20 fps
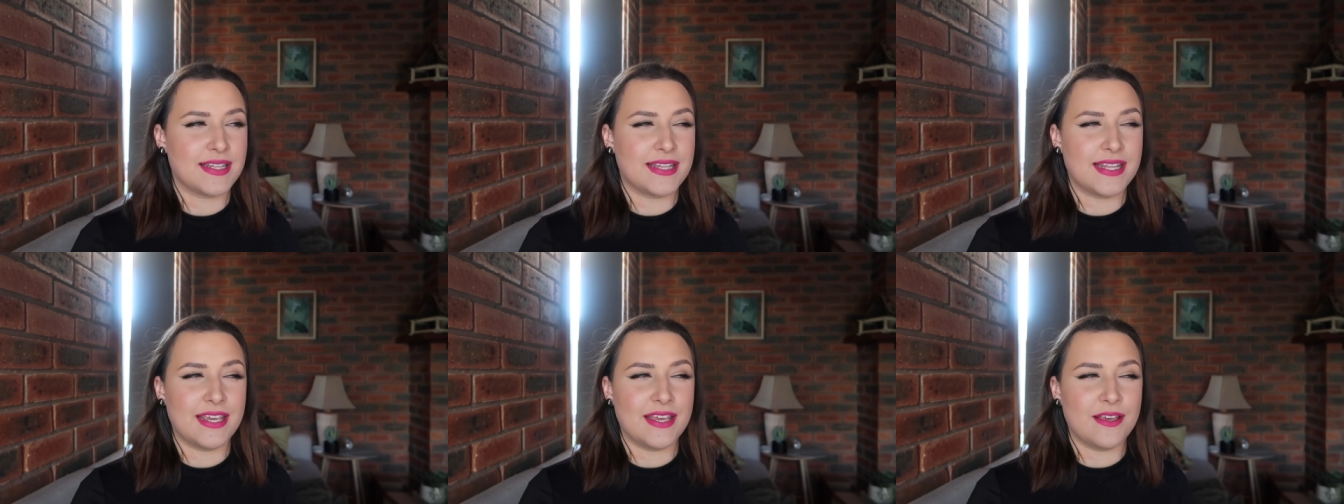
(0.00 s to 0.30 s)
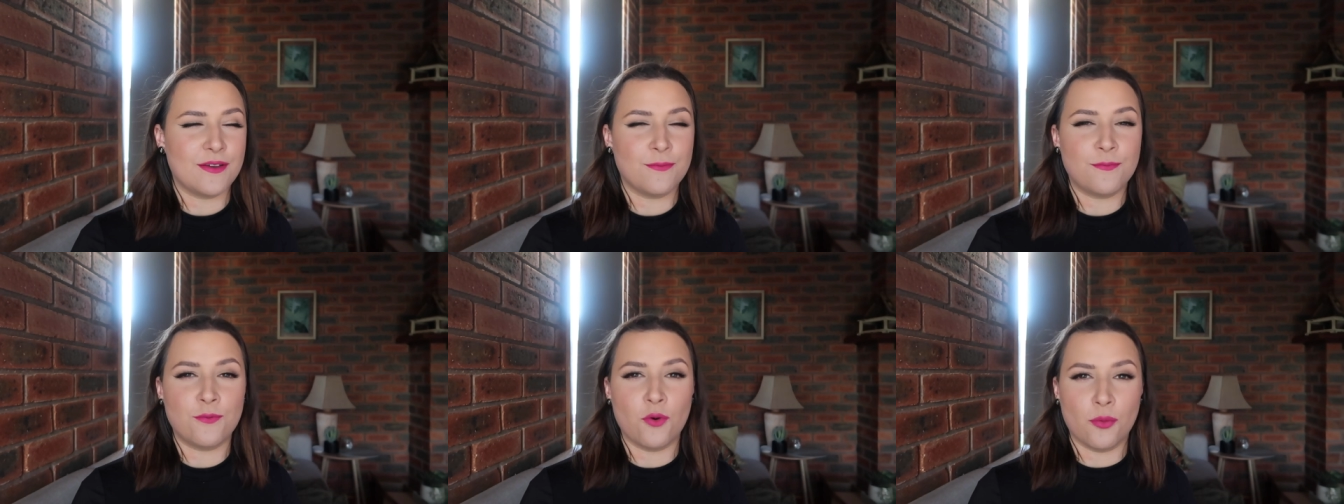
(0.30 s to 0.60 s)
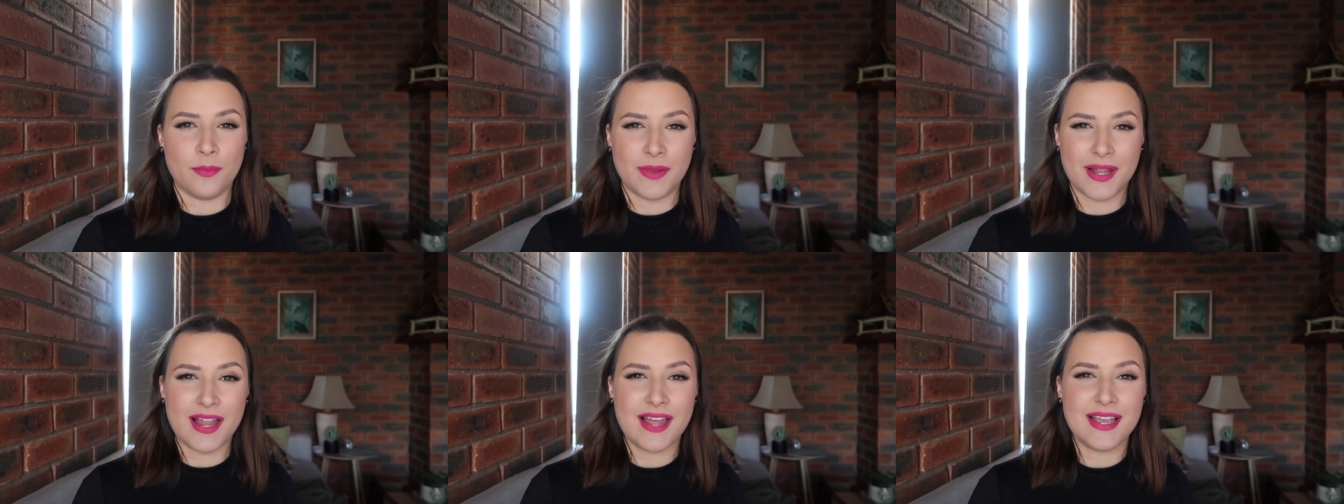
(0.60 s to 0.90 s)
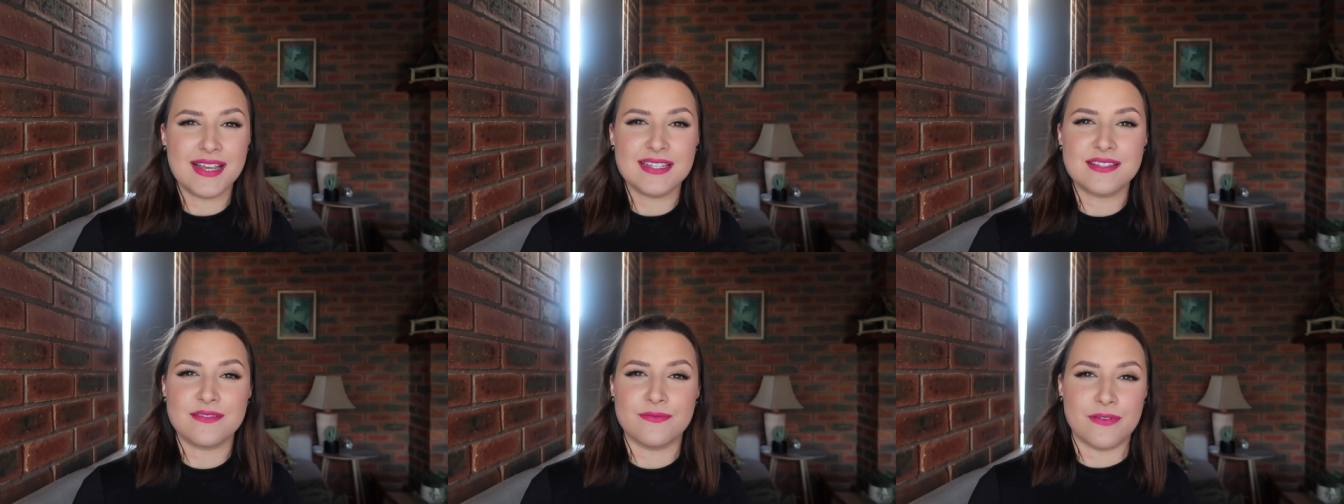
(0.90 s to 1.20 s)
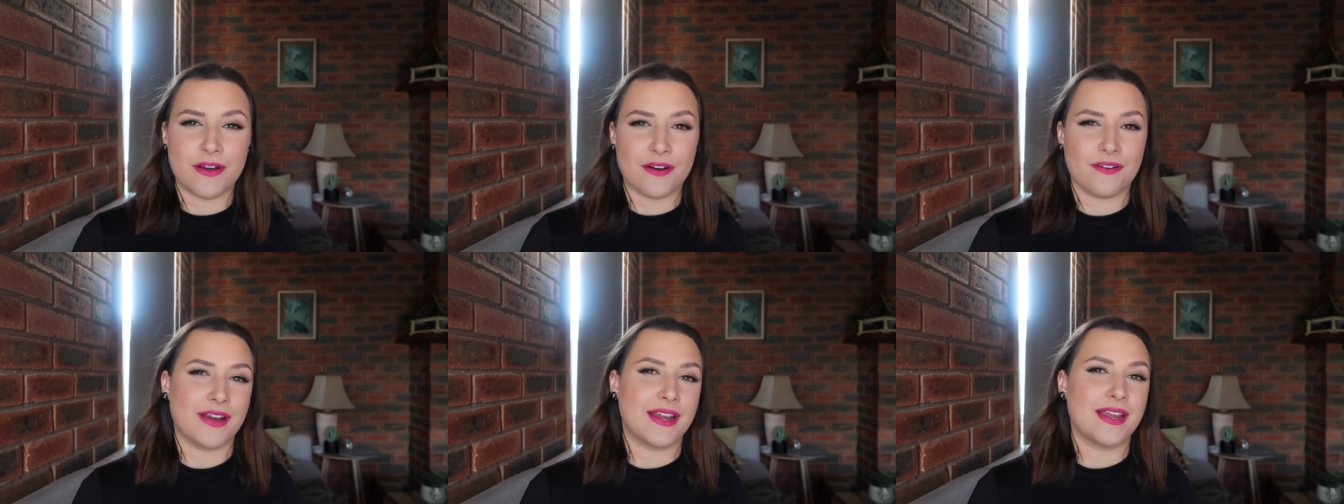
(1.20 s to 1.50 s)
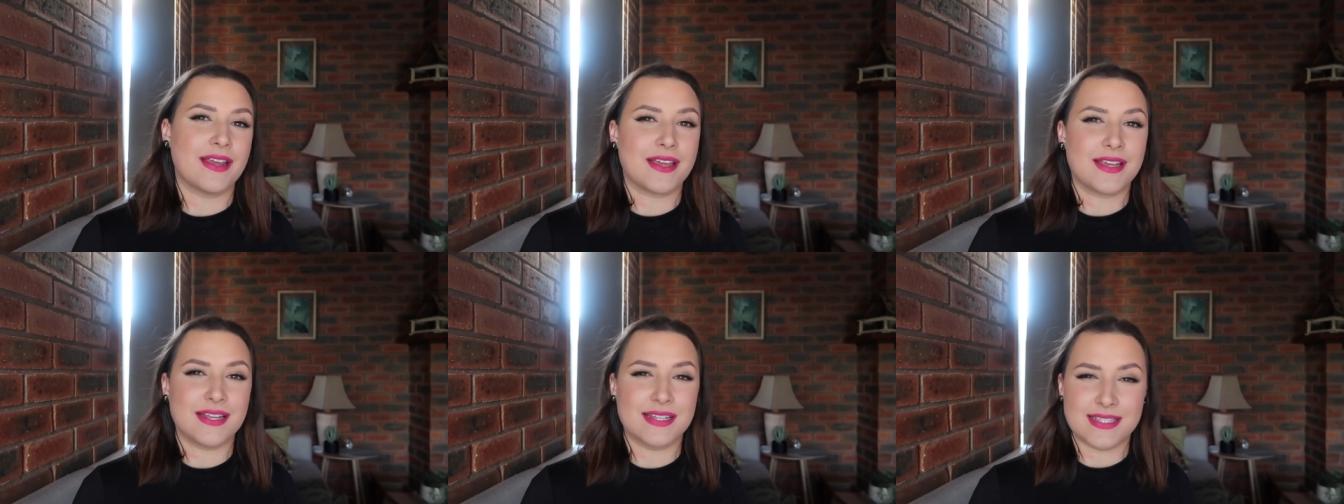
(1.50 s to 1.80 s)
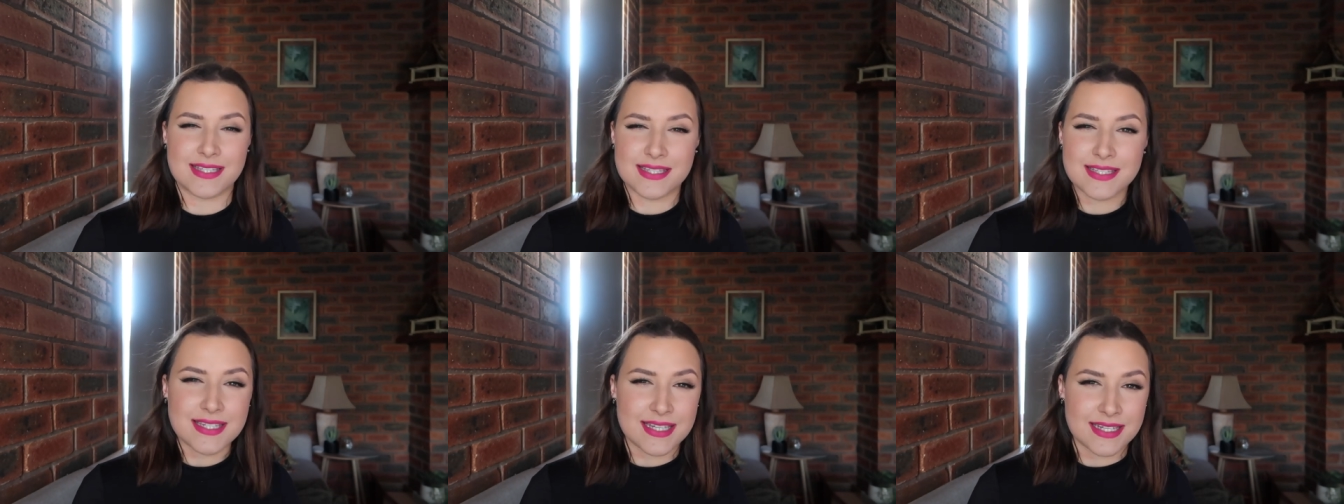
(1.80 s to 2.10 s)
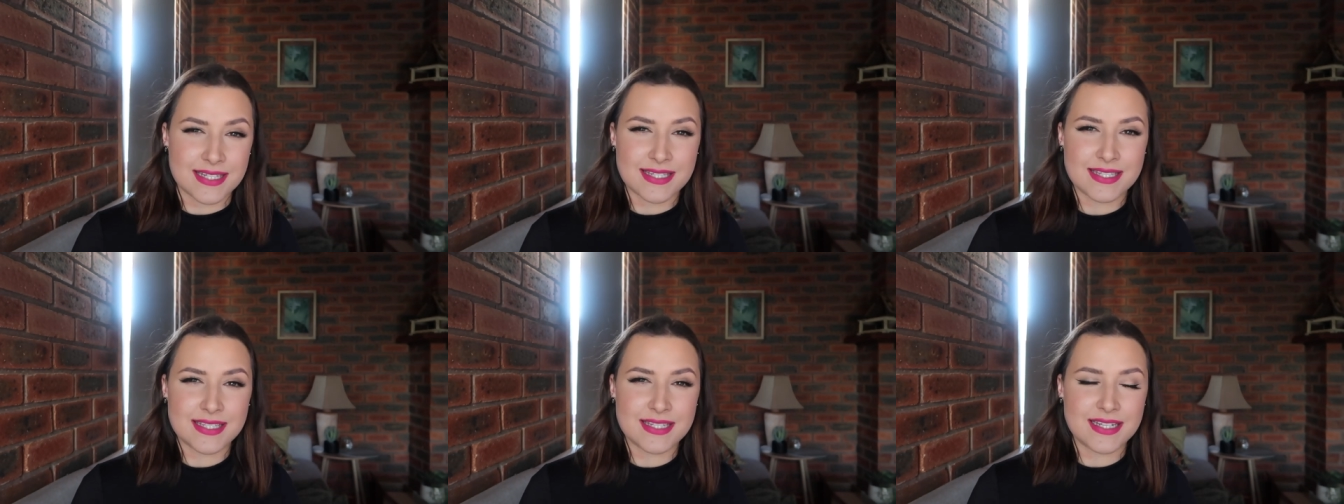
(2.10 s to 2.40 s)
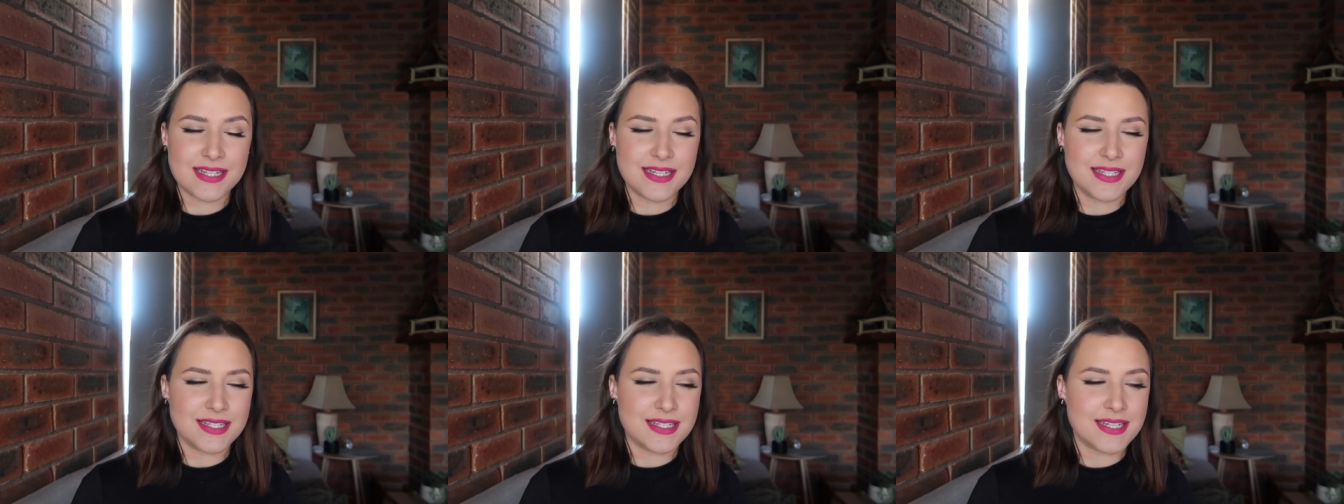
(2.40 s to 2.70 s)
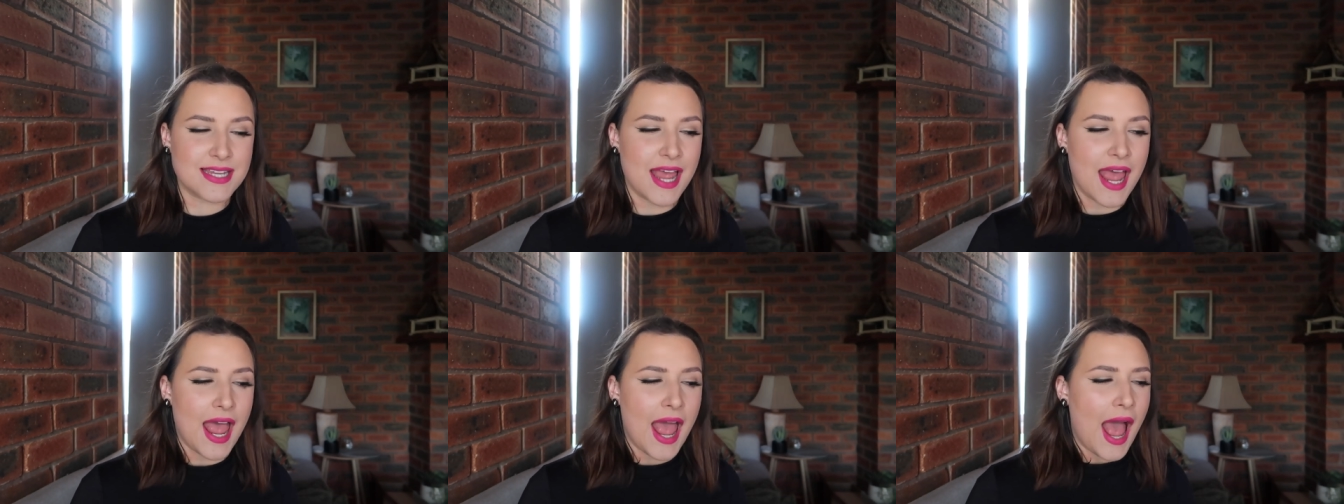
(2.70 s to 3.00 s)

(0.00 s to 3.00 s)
the formula is very consistent.